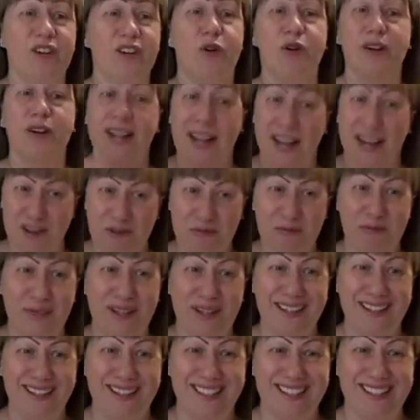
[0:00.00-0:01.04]
Cornélio
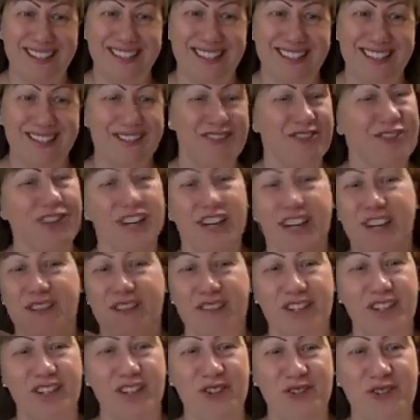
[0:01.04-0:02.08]
Pires,
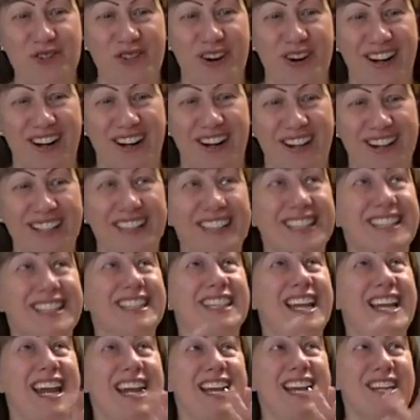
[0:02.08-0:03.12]
wherever you are,
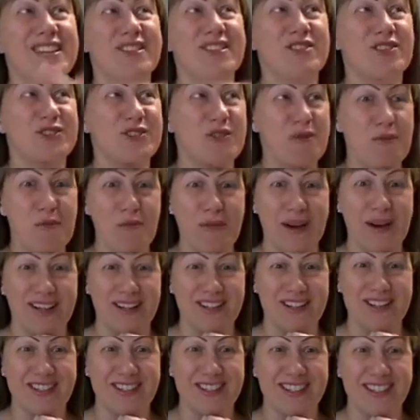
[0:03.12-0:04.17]
thank you so
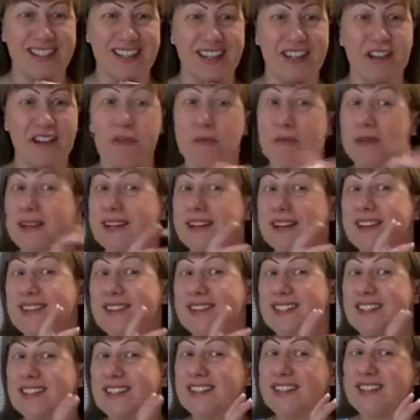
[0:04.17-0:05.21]
much.
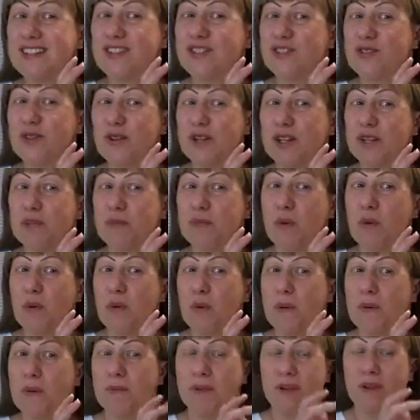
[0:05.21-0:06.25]
Because in this short
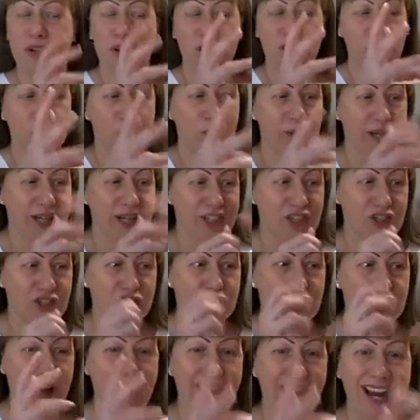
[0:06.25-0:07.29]
poem, we're
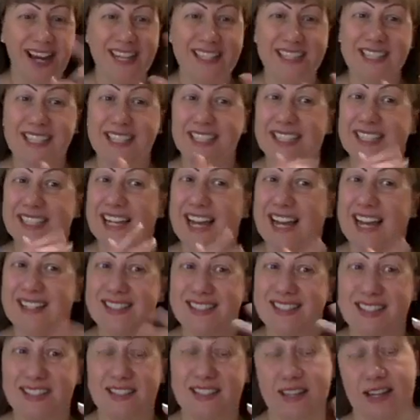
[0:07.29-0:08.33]
extracting
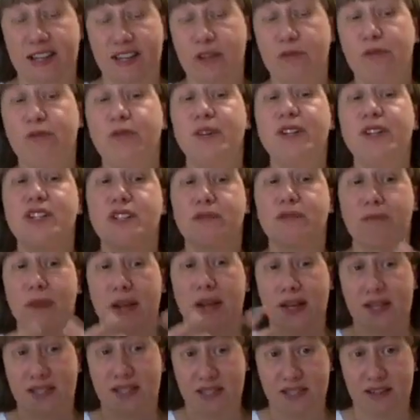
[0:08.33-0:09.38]
lessons. And if we
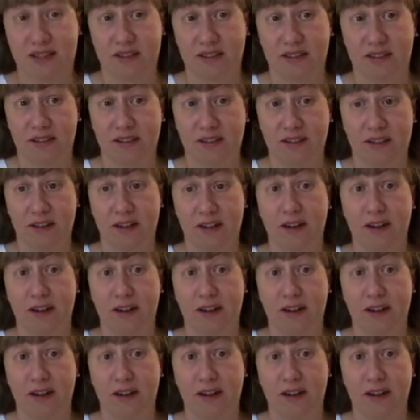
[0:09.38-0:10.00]
spend here